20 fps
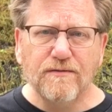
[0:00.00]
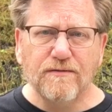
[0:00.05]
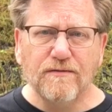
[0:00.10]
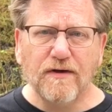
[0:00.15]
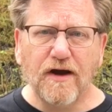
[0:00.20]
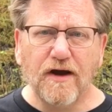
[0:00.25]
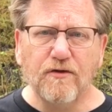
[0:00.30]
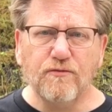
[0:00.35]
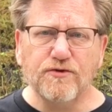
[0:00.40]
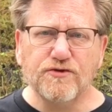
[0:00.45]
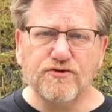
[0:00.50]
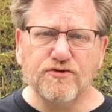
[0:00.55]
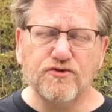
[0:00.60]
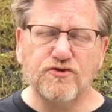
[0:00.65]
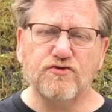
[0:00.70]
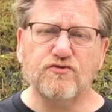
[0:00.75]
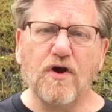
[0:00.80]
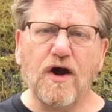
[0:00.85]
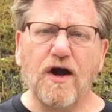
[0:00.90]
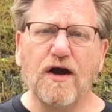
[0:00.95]
I was
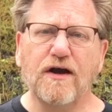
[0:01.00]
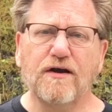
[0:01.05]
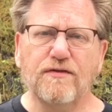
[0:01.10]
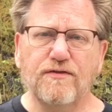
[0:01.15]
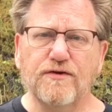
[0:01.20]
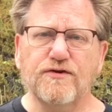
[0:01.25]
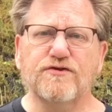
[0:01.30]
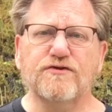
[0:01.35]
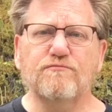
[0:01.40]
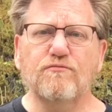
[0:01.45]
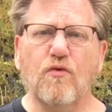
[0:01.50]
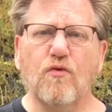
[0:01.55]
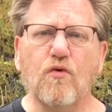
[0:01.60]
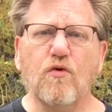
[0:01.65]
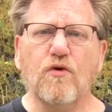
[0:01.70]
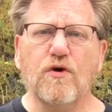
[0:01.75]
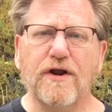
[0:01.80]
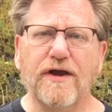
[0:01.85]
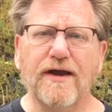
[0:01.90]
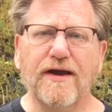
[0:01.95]
struck this
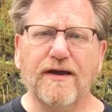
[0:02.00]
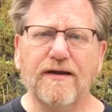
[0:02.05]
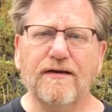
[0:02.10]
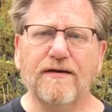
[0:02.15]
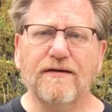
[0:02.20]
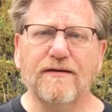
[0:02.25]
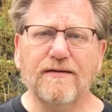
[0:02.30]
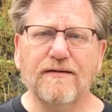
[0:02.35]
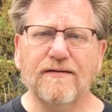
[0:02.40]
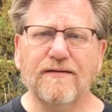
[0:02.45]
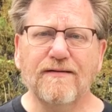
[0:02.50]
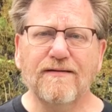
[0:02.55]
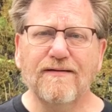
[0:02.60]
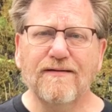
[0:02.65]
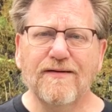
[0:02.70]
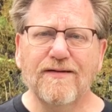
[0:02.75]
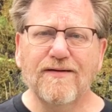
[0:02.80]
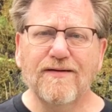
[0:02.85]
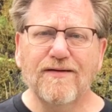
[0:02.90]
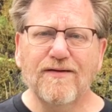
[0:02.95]
morning
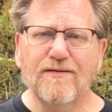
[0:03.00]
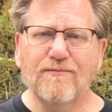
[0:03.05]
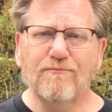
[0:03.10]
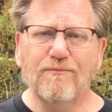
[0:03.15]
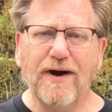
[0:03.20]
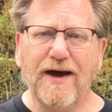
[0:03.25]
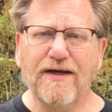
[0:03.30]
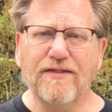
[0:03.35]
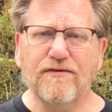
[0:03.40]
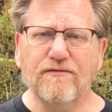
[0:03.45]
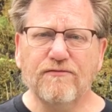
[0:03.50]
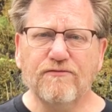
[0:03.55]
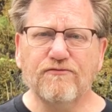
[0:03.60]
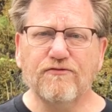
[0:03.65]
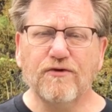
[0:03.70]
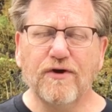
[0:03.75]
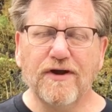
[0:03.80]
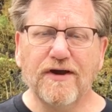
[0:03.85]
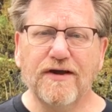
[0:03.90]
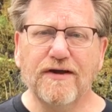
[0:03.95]
by the
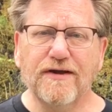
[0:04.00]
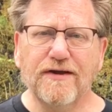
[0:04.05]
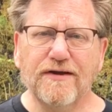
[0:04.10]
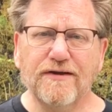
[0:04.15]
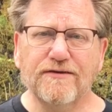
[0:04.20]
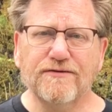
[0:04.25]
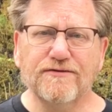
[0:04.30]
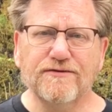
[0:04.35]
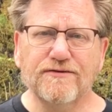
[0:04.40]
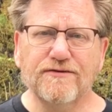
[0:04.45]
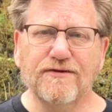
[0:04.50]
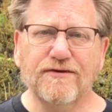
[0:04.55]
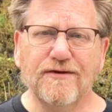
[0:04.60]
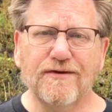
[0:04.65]
phrase,